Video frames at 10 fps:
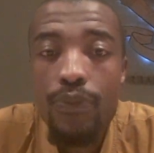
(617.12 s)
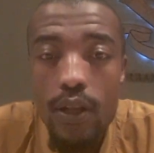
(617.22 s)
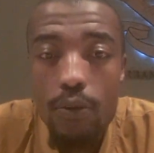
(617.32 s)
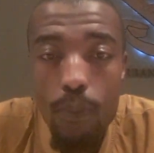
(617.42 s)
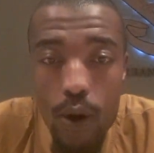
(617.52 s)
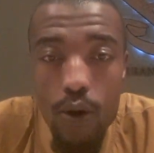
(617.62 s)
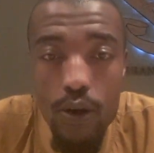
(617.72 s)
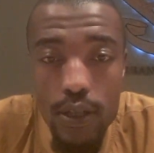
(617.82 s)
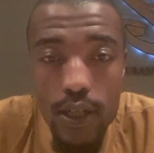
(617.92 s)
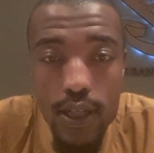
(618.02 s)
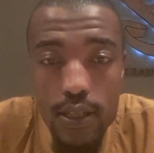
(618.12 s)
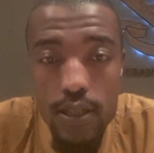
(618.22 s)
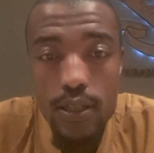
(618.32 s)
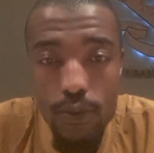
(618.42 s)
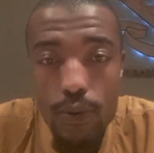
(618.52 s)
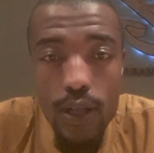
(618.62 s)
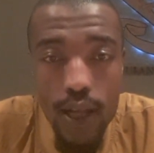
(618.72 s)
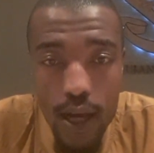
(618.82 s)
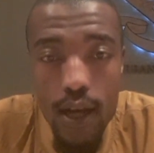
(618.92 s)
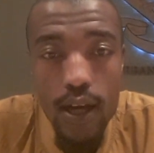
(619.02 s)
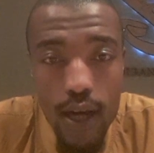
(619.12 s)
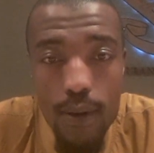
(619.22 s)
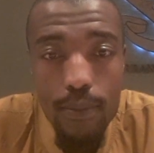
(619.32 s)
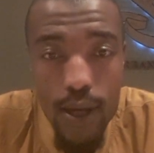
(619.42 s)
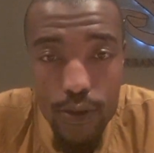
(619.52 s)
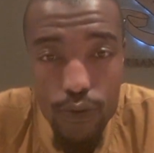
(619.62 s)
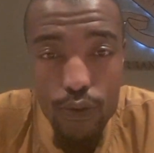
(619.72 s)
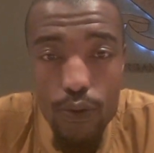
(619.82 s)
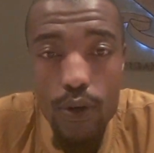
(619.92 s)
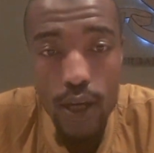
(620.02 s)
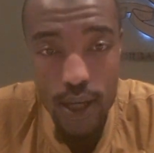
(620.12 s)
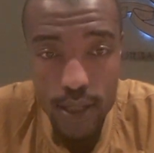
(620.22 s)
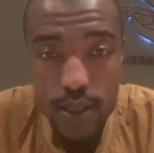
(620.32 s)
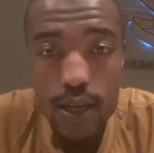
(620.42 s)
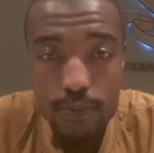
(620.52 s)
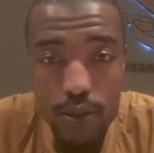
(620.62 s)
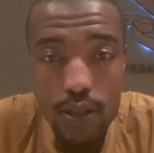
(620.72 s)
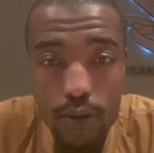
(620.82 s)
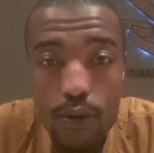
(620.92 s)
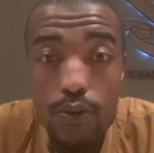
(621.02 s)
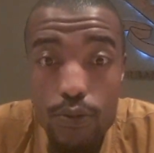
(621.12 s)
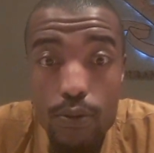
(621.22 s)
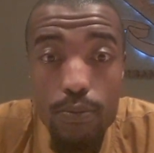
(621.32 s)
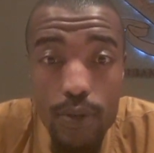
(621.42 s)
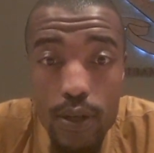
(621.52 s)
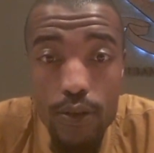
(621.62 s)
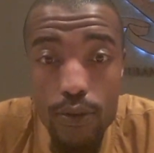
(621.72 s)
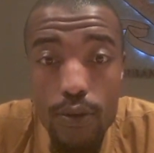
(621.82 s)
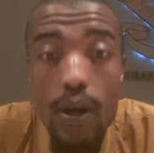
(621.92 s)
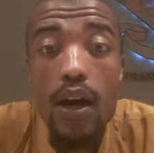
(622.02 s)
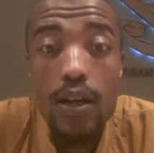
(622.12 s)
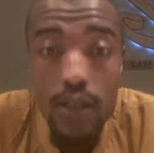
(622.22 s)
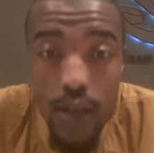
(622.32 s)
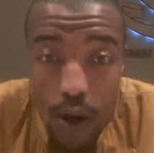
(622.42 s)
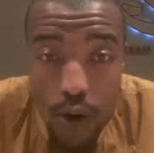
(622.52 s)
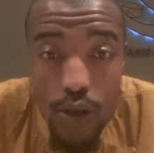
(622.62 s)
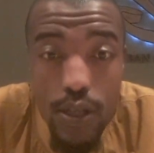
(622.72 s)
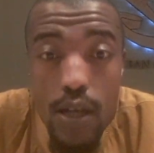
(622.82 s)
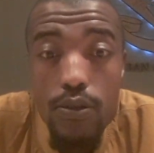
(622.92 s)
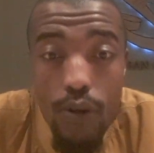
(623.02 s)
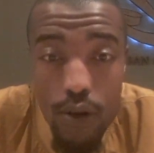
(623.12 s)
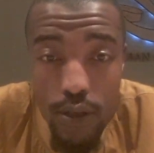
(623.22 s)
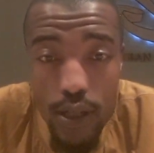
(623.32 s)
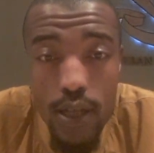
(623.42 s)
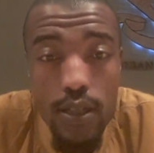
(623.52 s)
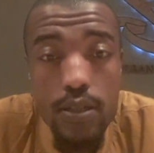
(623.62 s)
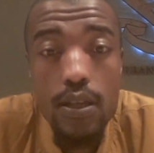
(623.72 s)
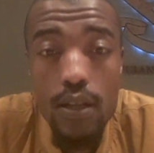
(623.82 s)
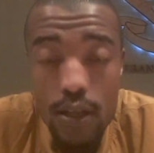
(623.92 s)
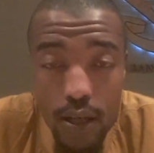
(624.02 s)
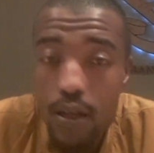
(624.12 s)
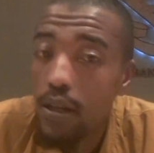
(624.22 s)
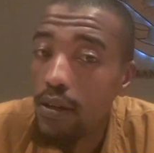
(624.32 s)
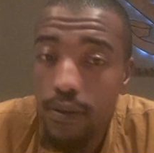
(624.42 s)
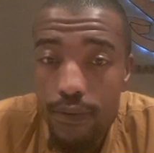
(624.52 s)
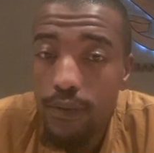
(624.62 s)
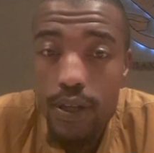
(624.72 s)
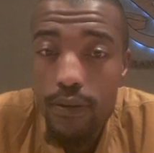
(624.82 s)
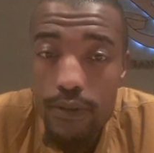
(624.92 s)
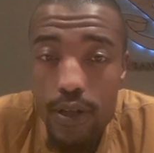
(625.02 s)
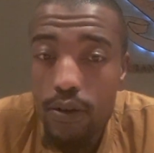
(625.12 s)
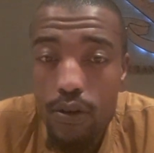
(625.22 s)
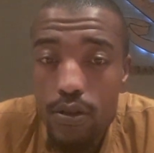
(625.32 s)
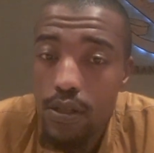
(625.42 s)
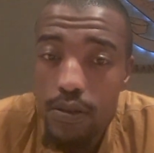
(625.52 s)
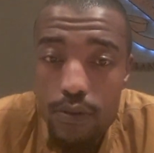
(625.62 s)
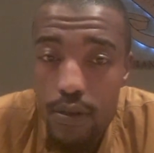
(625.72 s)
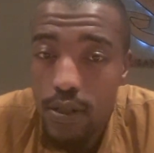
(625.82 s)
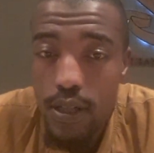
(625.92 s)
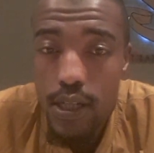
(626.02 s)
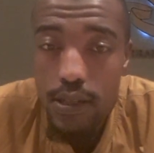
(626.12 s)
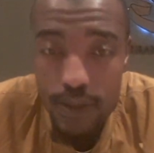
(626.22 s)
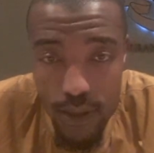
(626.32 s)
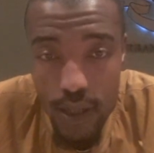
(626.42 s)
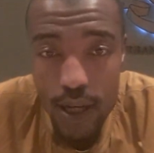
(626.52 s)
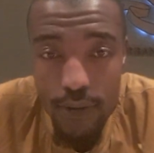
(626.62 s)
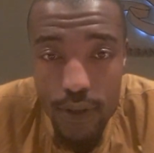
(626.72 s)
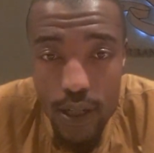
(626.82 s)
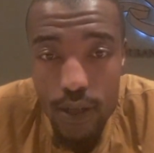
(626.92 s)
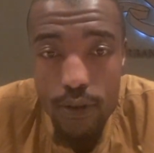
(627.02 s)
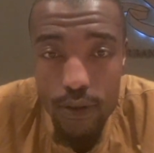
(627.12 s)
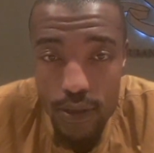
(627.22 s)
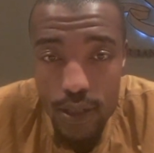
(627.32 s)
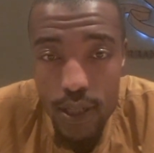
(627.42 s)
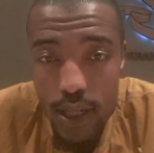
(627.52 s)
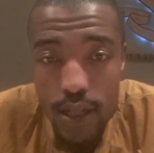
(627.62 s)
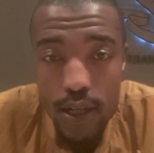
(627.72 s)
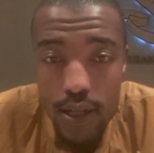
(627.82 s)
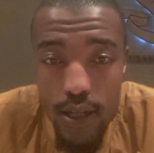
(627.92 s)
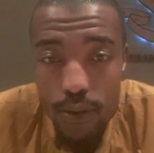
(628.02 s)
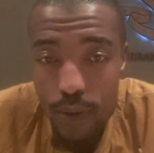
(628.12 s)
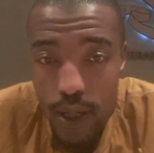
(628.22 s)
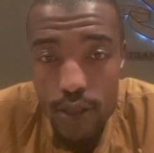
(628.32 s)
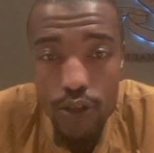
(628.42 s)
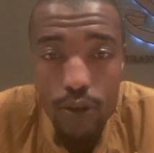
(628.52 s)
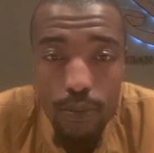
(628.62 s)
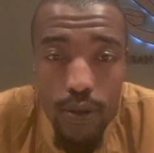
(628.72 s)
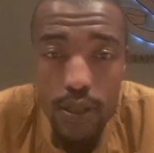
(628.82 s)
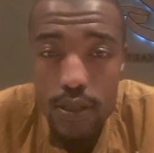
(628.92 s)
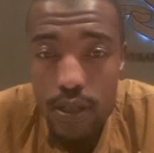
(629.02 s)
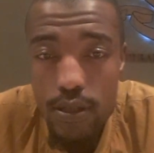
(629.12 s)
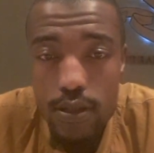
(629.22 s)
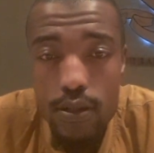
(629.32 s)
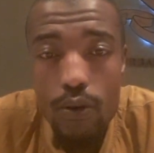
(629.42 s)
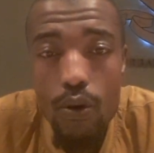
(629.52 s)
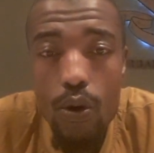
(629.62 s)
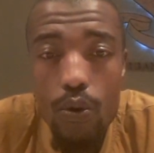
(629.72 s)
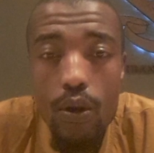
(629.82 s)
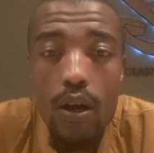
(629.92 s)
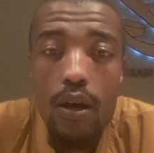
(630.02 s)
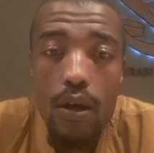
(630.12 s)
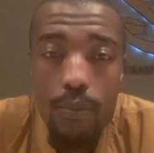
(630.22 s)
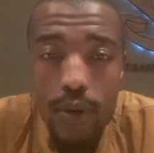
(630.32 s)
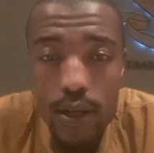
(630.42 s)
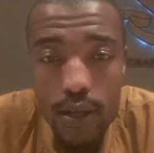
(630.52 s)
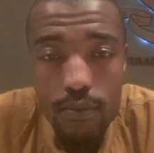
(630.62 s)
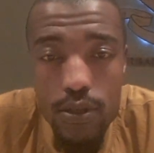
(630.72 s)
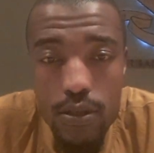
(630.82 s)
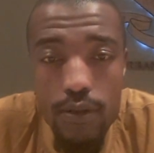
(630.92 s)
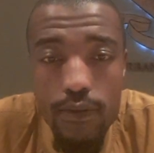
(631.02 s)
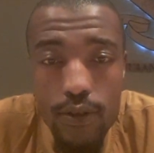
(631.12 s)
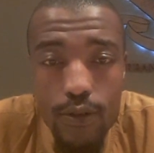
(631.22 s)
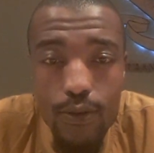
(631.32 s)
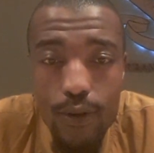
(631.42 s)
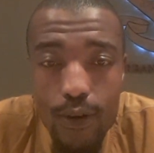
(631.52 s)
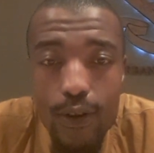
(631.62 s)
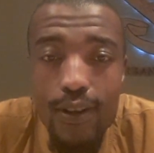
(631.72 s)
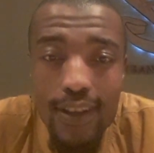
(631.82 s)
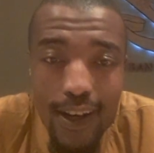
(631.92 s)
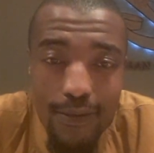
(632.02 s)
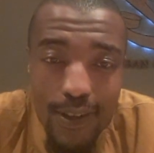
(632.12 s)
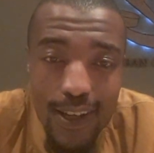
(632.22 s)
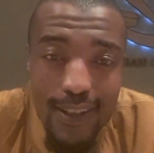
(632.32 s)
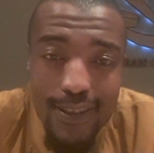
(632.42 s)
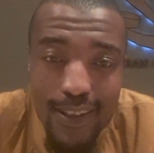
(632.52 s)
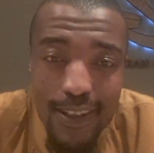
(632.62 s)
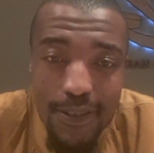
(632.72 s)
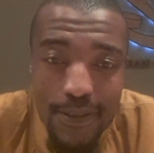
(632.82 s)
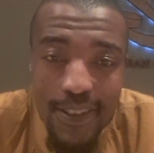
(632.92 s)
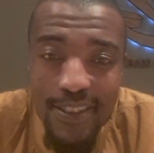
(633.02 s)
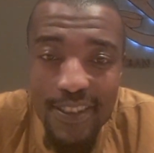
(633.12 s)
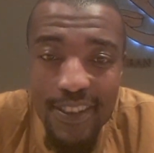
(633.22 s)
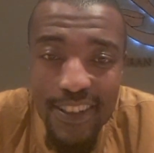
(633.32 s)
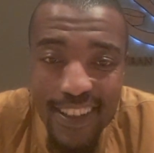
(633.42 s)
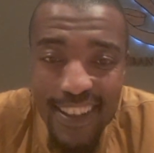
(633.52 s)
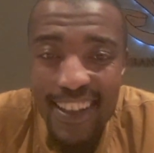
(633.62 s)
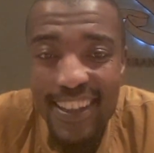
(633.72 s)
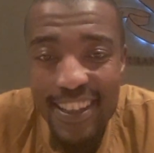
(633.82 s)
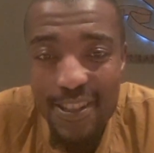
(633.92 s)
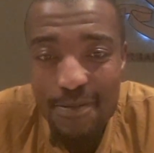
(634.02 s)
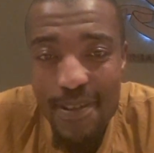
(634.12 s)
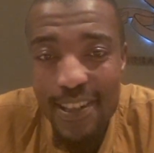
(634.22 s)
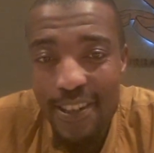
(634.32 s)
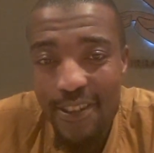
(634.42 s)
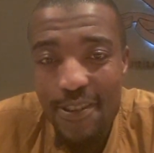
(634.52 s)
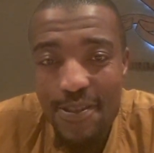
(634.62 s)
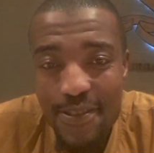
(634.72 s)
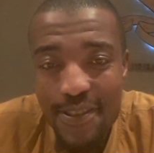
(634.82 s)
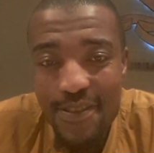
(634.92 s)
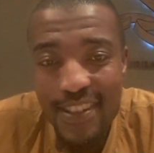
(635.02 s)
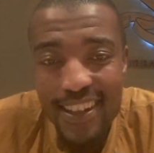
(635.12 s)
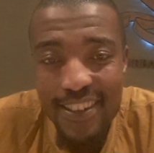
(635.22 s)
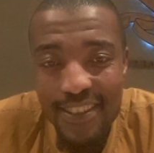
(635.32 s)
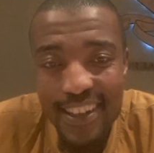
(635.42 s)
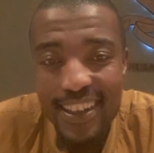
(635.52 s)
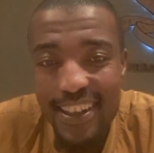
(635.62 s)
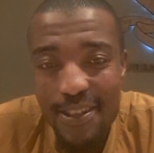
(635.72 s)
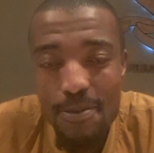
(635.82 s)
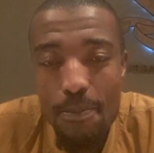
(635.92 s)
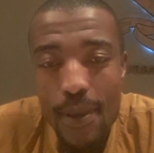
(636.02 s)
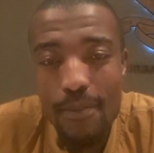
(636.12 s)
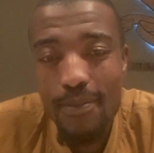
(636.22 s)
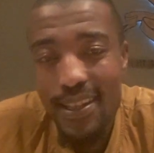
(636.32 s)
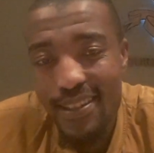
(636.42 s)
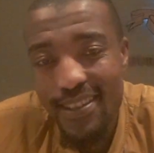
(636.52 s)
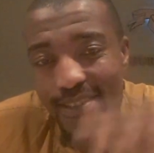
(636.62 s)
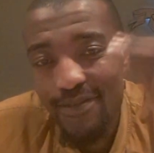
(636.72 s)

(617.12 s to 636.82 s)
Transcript: more content will amaze you, as I'm still going to bring you hottest content, very, very hottest content in the African continent and the world geopolitics as a whole. My name is Sifiso, the African son of the soil in the smiling coast of South Africa. Peace.